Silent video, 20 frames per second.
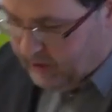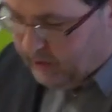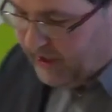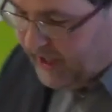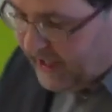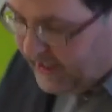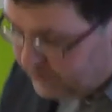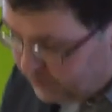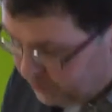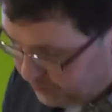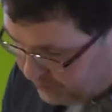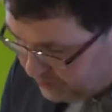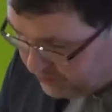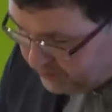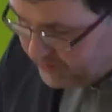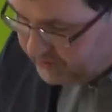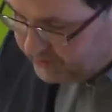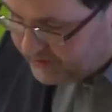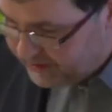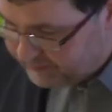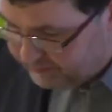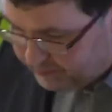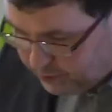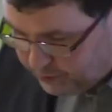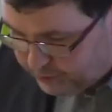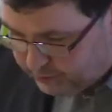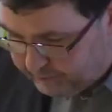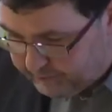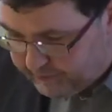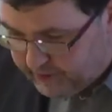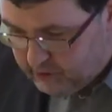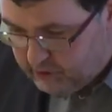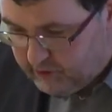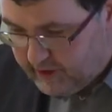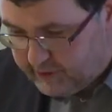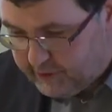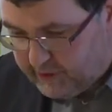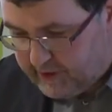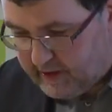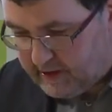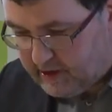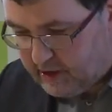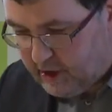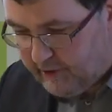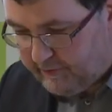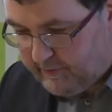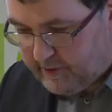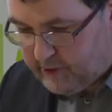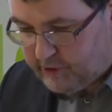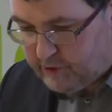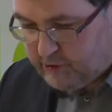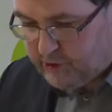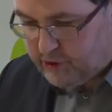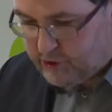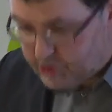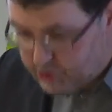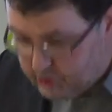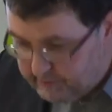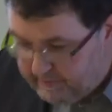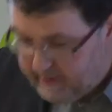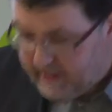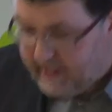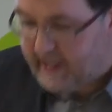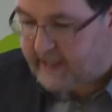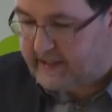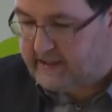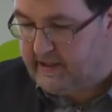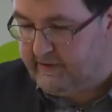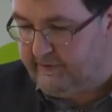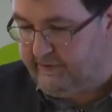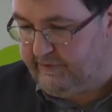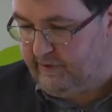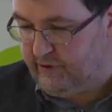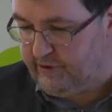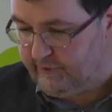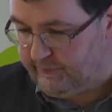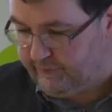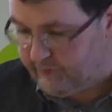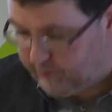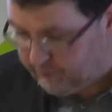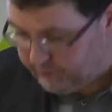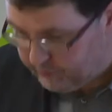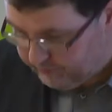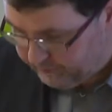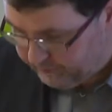Well, I don't agree with that point of view. I think the government should be active on the front